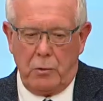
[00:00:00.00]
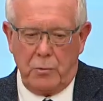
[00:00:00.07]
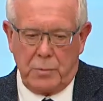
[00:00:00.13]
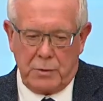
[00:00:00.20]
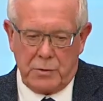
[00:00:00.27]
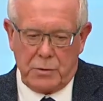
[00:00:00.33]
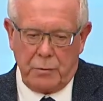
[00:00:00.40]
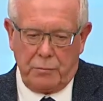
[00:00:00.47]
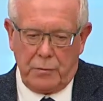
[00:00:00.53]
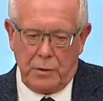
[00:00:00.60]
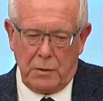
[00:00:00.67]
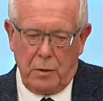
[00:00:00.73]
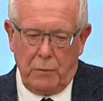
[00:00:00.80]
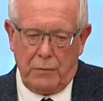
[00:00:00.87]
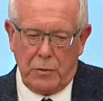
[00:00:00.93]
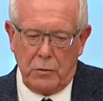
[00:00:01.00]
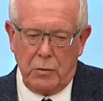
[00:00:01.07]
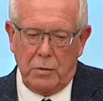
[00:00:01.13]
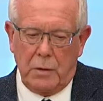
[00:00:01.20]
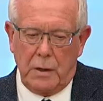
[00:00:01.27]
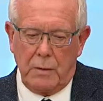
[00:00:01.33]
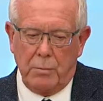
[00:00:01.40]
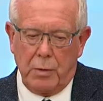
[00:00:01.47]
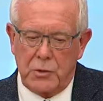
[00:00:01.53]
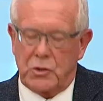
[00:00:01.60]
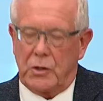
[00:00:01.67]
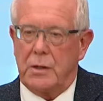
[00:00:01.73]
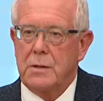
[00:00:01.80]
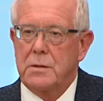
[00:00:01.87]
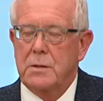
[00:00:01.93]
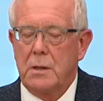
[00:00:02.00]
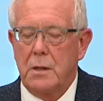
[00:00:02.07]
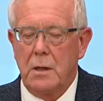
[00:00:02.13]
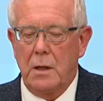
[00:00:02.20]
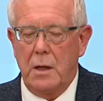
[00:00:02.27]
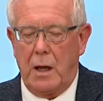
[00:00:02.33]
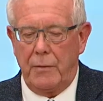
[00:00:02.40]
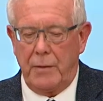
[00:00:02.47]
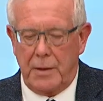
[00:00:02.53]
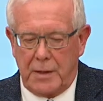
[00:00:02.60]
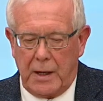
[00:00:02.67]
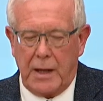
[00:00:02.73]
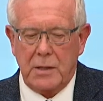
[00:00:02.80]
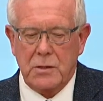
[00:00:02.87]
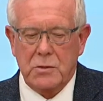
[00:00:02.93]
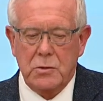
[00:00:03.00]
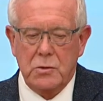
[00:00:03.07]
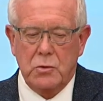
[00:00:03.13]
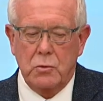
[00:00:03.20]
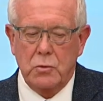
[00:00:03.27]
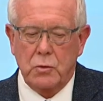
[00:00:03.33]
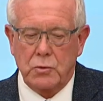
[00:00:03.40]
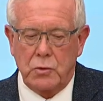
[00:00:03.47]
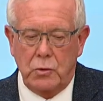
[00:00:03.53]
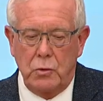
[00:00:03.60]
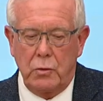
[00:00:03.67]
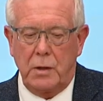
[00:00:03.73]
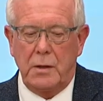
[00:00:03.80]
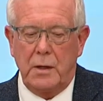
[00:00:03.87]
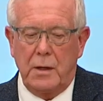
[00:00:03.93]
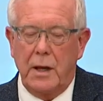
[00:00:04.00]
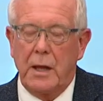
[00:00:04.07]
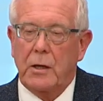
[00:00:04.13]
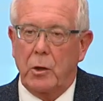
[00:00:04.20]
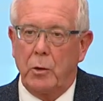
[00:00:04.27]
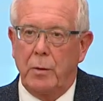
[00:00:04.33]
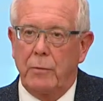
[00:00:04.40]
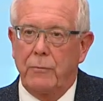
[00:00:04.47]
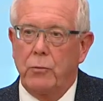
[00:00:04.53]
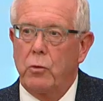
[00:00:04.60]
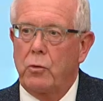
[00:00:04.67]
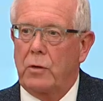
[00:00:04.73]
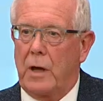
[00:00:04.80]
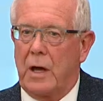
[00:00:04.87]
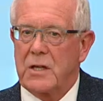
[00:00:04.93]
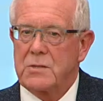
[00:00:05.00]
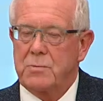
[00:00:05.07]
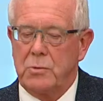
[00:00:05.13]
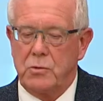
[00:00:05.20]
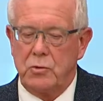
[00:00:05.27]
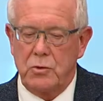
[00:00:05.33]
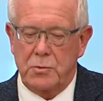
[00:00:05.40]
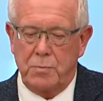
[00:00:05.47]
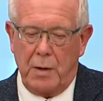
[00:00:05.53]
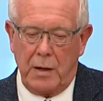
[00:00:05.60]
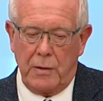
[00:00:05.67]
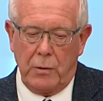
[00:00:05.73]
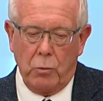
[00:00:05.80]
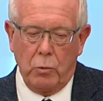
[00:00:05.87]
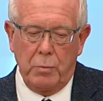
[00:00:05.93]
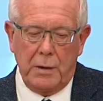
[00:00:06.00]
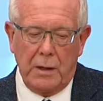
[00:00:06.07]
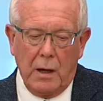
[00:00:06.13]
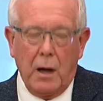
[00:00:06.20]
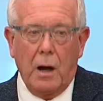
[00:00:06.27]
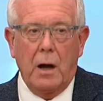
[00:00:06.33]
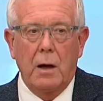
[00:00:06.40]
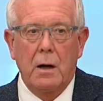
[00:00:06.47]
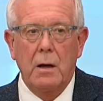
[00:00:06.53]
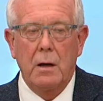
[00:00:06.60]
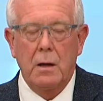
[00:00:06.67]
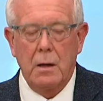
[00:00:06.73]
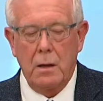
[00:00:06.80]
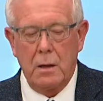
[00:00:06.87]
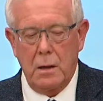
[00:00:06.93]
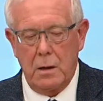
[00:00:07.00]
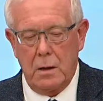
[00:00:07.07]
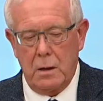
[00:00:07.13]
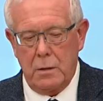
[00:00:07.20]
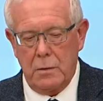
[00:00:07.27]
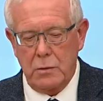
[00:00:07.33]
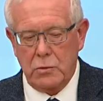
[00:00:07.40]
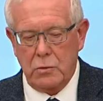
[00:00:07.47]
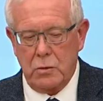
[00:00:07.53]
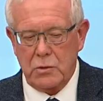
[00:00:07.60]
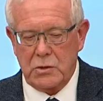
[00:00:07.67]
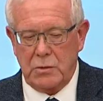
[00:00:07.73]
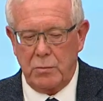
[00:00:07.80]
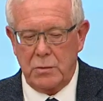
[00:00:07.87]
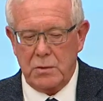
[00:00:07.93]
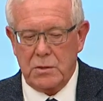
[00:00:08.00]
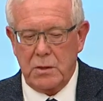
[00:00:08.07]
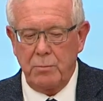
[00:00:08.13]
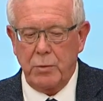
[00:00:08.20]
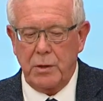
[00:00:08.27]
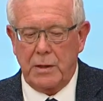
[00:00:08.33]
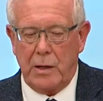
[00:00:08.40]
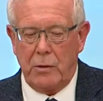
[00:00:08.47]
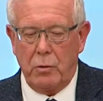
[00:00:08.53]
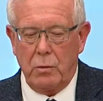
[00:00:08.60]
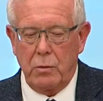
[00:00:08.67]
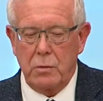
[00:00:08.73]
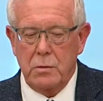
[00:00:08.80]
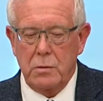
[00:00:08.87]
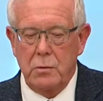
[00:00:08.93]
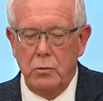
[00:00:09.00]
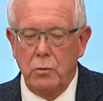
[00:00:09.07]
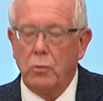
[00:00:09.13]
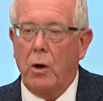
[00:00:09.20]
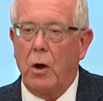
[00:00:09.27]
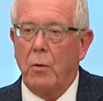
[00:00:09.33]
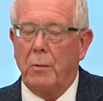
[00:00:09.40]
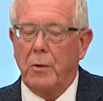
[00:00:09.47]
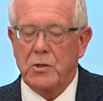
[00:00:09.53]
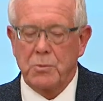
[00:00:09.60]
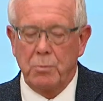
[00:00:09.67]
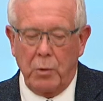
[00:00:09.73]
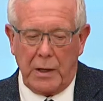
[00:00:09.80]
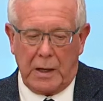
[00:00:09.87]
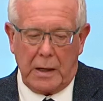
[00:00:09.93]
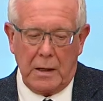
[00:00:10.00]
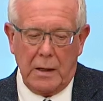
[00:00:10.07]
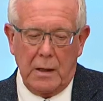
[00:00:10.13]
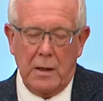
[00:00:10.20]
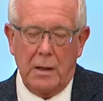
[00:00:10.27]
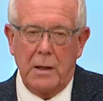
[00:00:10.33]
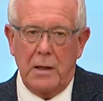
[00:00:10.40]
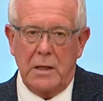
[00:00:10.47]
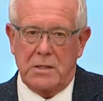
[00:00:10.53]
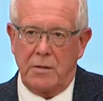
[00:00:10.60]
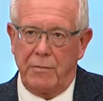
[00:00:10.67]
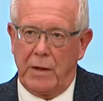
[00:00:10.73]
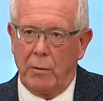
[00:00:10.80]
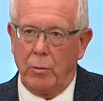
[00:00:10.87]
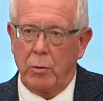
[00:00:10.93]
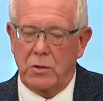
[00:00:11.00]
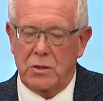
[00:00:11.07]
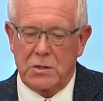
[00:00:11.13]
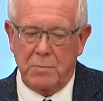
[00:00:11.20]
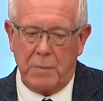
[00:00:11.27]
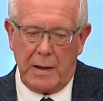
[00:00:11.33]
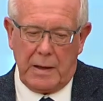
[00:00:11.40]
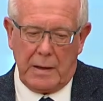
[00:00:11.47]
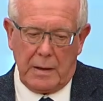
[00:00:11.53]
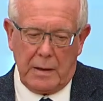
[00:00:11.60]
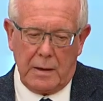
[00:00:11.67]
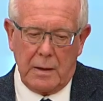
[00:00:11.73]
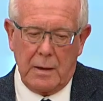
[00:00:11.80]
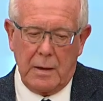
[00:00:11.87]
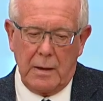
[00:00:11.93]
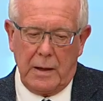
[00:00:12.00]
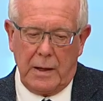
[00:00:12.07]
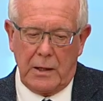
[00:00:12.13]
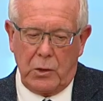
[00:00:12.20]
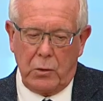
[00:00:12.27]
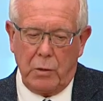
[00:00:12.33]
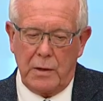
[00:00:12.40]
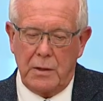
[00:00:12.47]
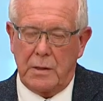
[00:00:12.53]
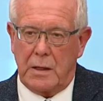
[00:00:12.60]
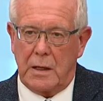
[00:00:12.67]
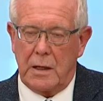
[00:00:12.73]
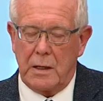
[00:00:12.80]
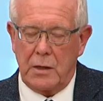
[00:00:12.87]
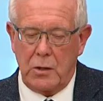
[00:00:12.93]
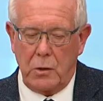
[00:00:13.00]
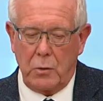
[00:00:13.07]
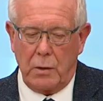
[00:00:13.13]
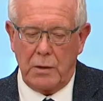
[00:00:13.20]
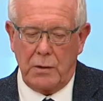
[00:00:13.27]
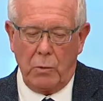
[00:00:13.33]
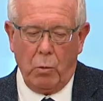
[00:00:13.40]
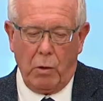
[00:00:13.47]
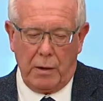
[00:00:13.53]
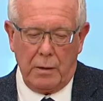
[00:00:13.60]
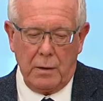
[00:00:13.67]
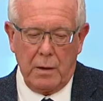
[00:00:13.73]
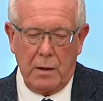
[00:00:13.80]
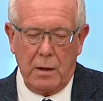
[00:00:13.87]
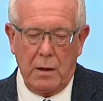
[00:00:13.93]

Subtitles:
announcements of a UK budget and the tax, social security and economic forecast produced by the OBR, the Scottish Government simply cannot know how much money is available to spend in 2021?